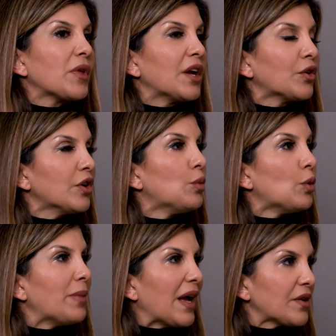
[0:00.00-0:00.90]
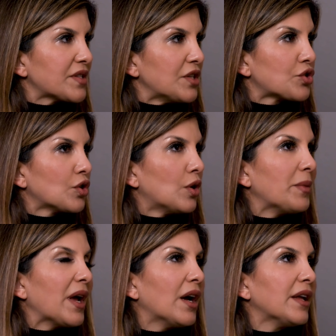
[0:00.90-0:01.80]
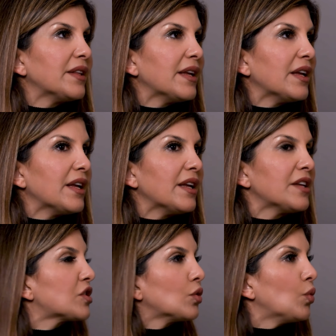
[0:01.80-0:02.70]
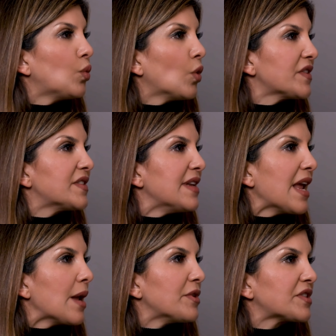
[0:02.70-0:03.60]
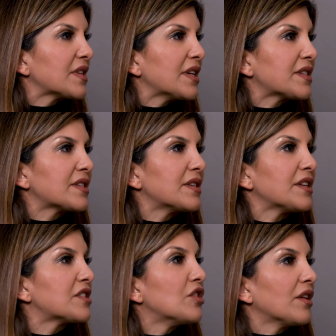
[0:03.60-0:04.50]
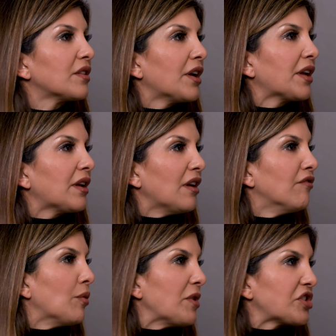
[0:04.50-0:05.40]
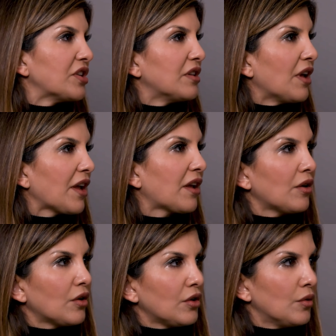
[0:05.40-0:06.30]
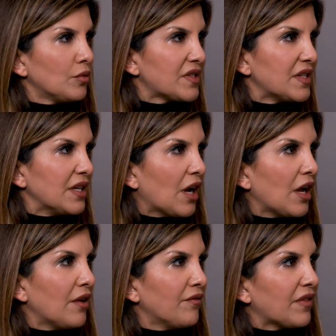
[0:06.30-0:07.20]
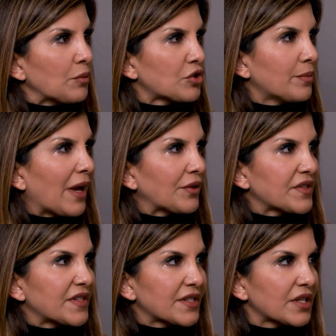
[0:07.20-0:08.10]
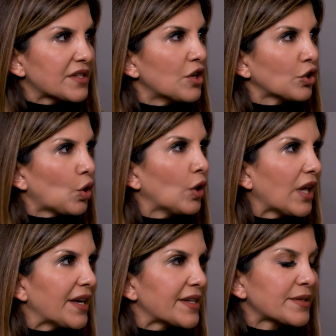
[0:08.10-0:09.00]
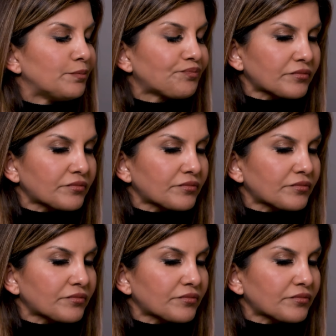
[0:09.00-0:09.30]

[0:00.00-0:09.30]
Irritable bowel syndrome, it's the worst name. It's not like inflammation like you would see in inflammatory bowel disease. It's not colitis.